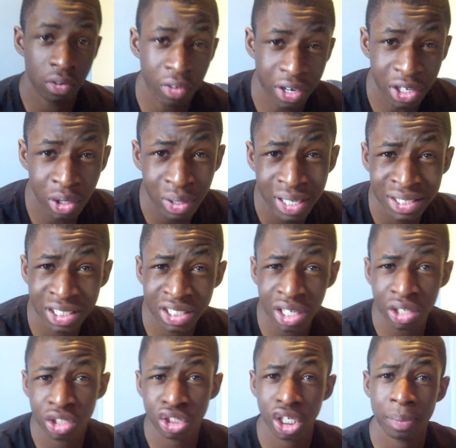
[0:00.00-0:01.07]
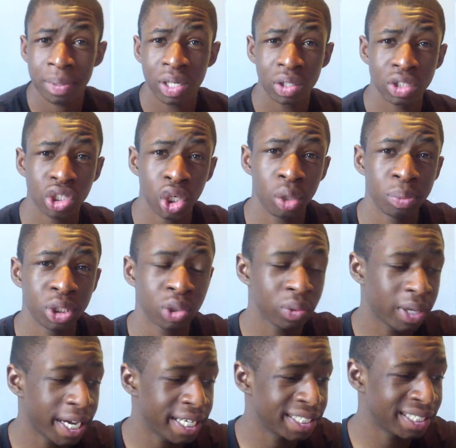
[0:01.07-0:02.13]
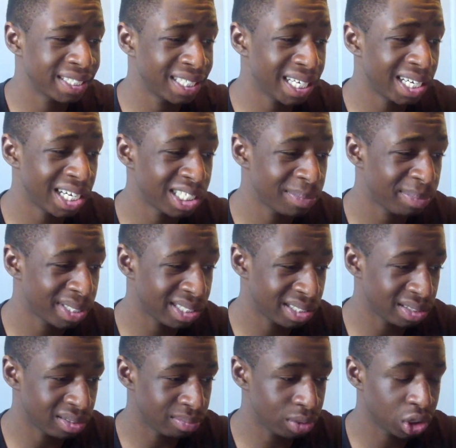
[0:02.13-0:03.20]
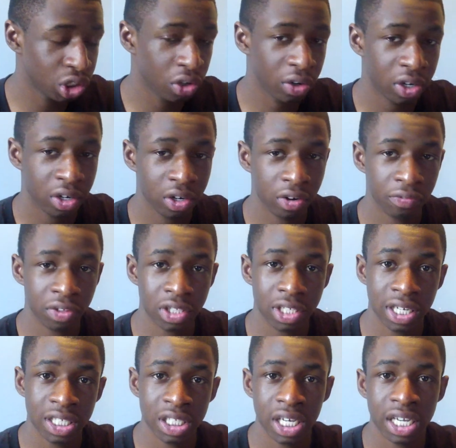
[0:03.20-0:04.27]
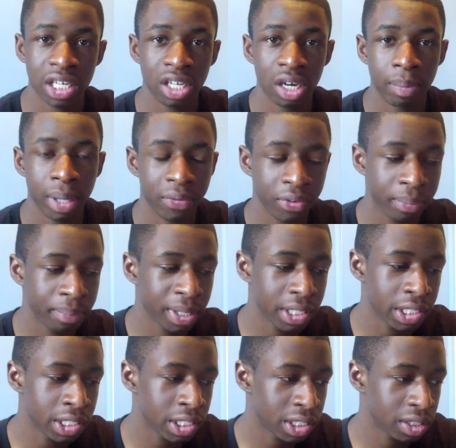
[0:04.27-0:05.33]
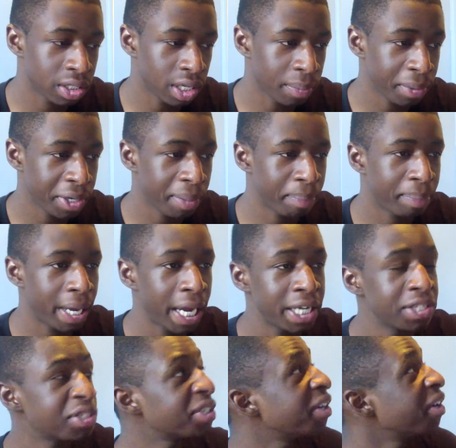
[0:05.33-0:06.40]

Right, yo guys, it's going on Toby Hill, Toby Jizzle, and today I spent the majority of the day tidying up my room because I'm gonna paint